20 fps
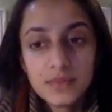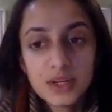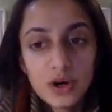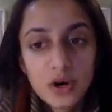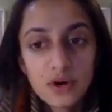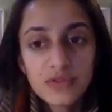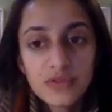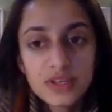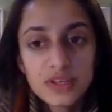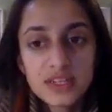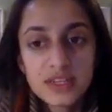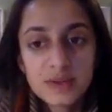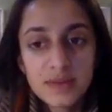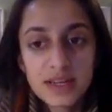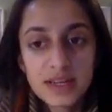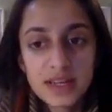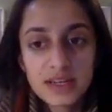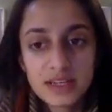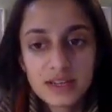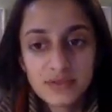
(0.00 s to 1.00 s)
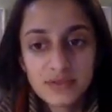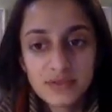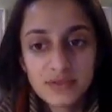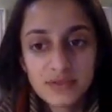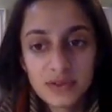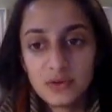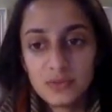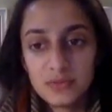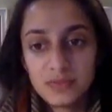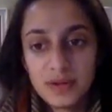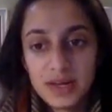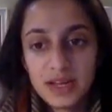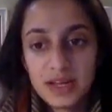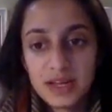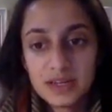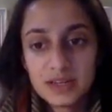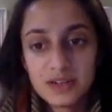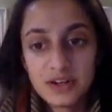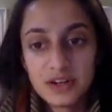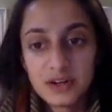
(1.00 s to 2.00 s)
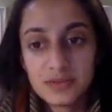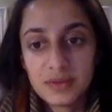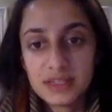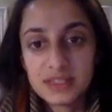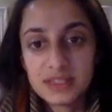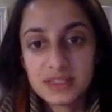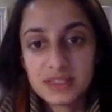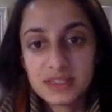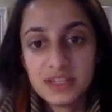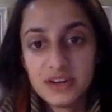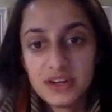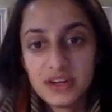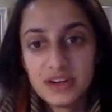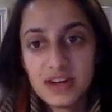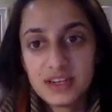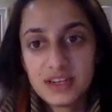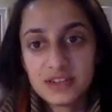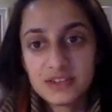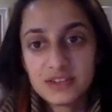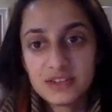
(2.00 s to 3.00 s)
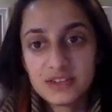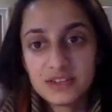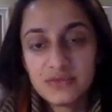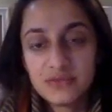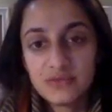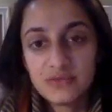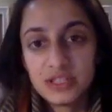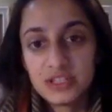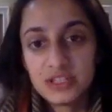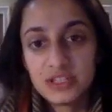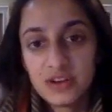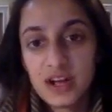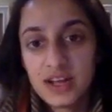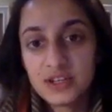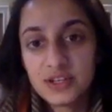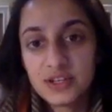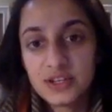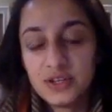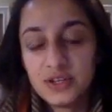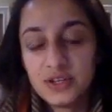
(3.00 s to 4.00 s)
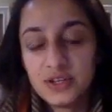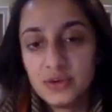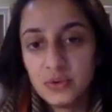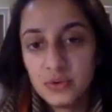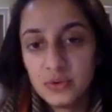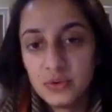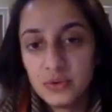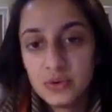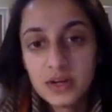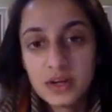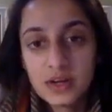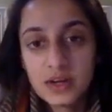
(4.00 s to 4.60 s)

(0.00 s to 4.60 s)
COVID did make it difficult, but during my senior year, I really tried to